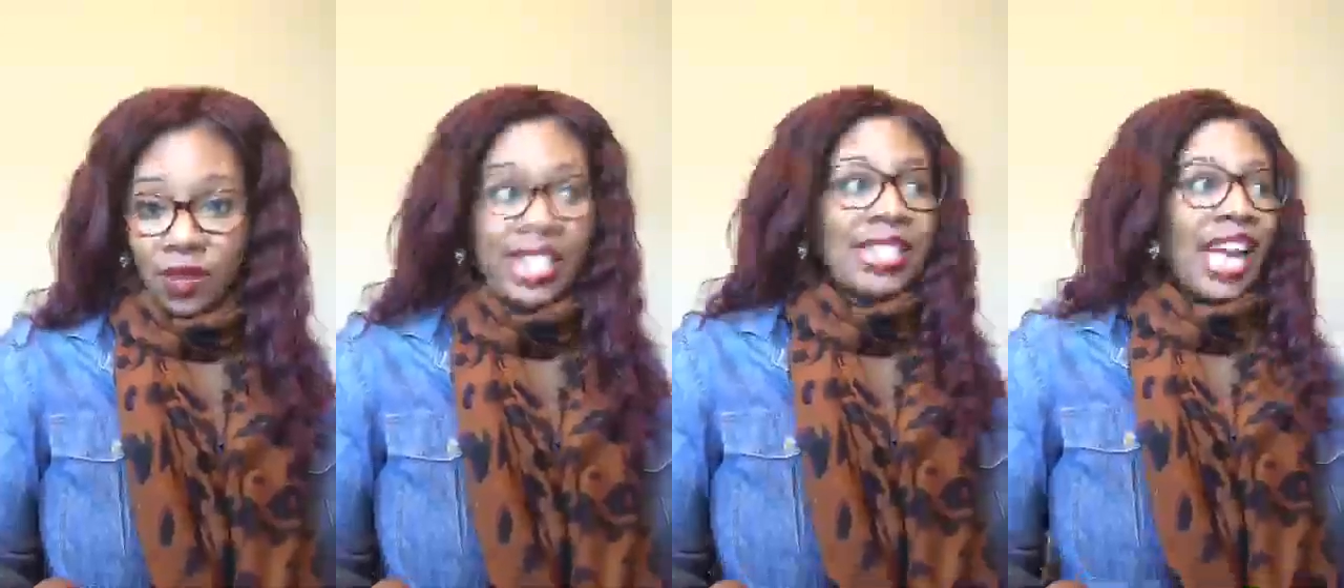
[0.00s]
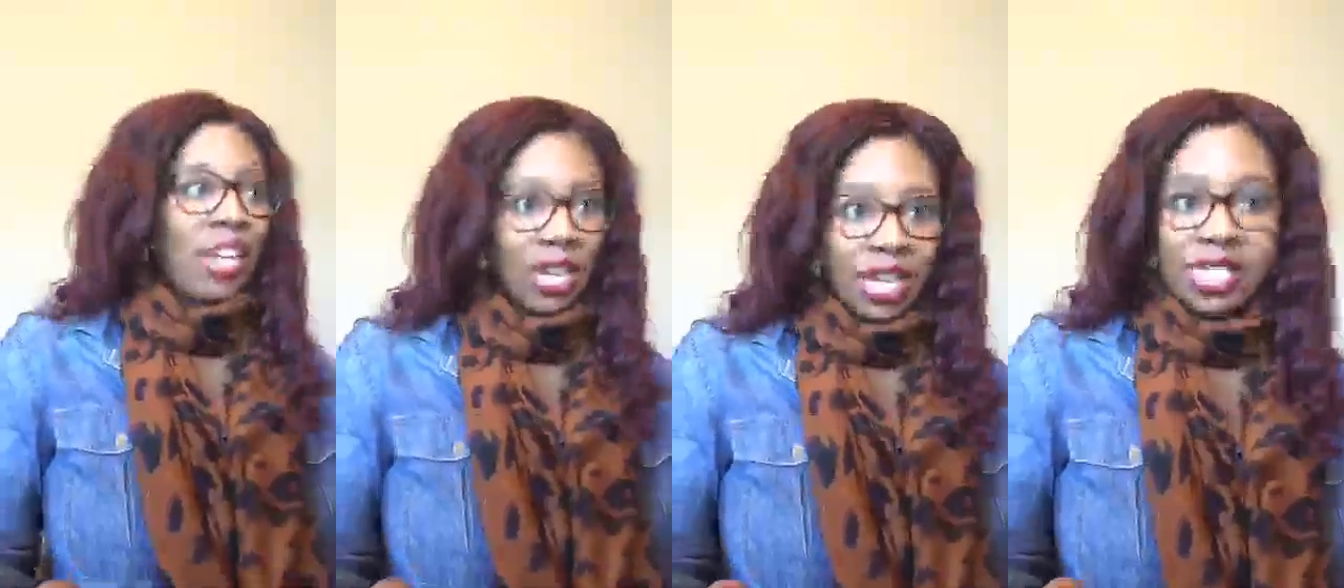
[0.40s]
That's how
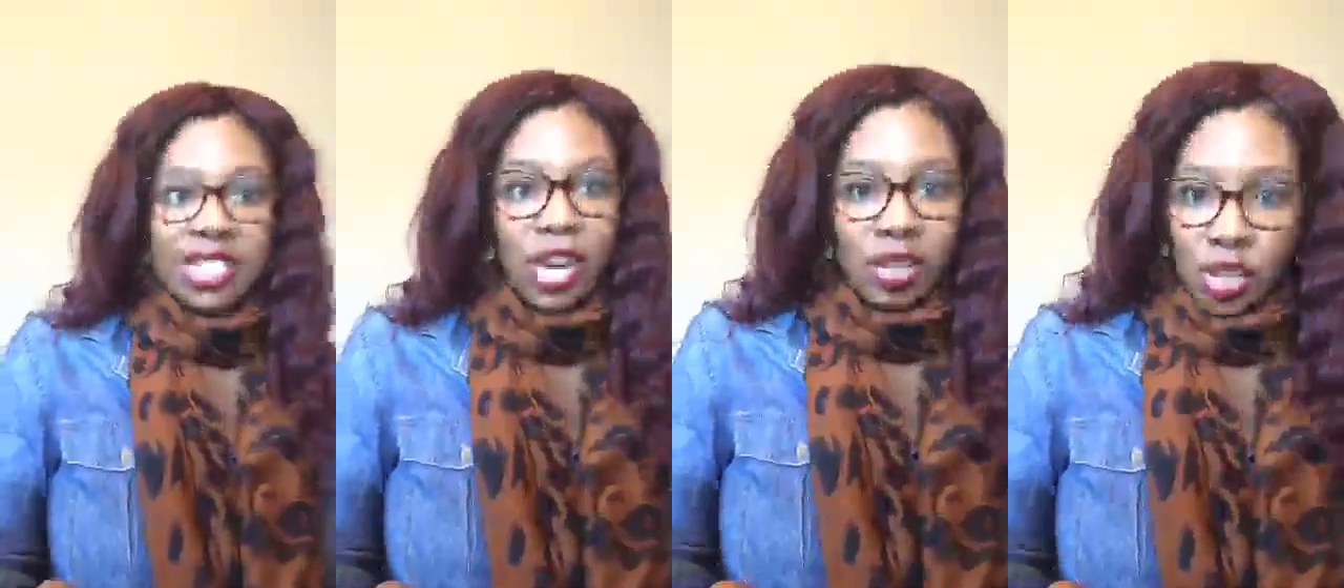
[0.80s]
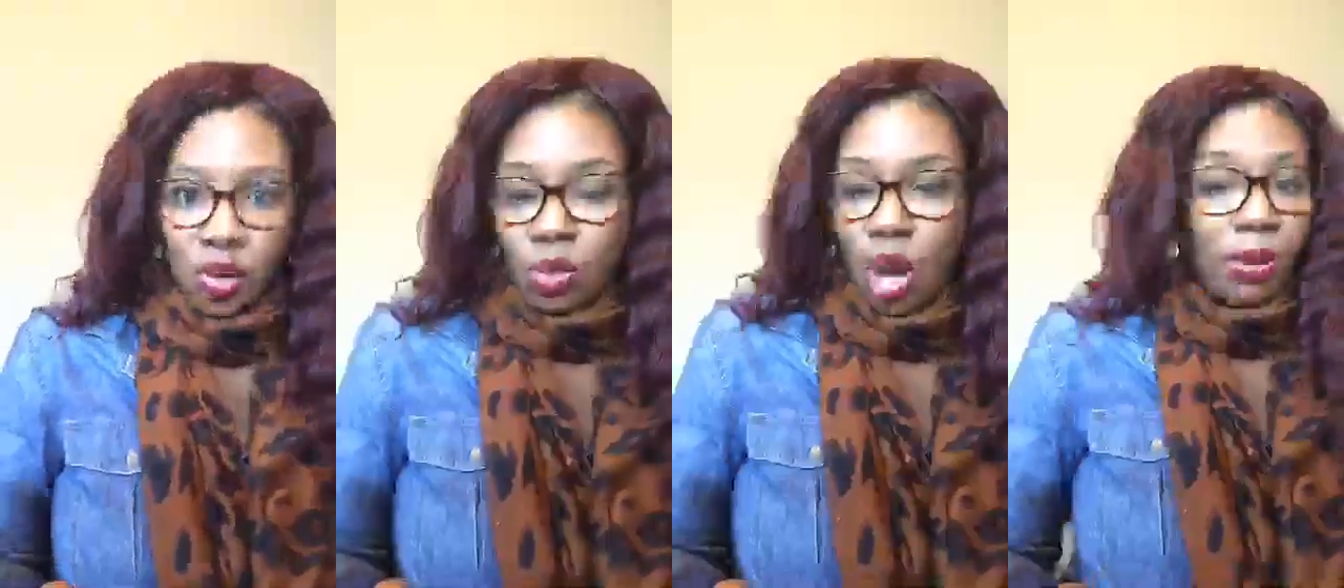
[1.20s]
you get singers
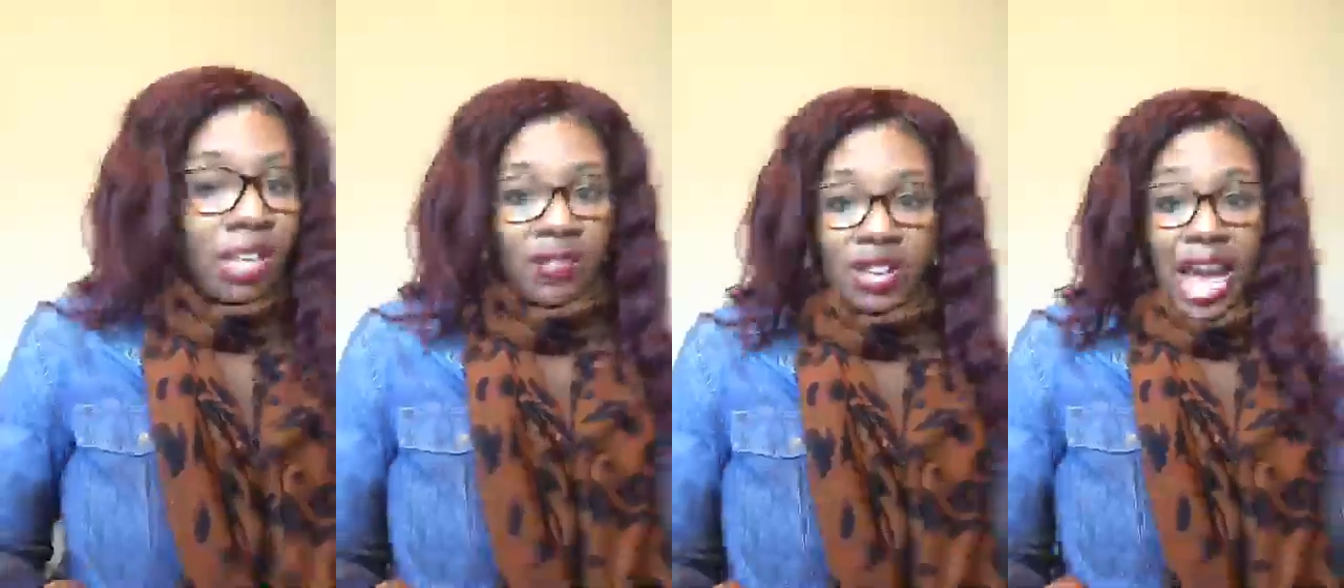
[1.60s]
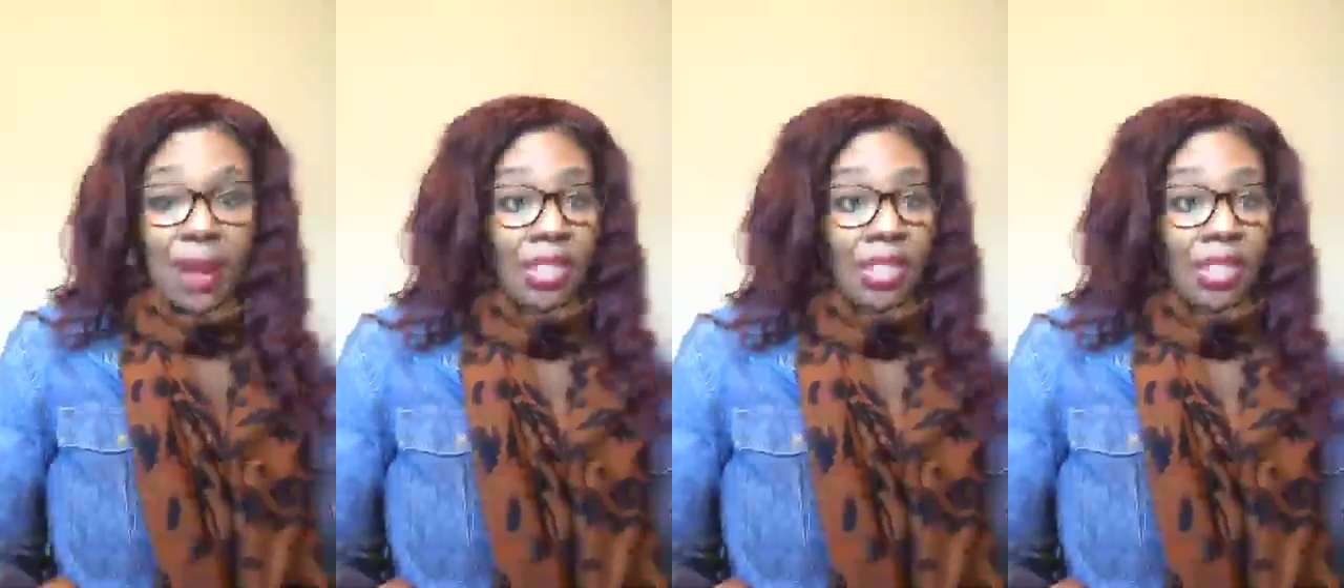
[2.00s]
who don't believe in God,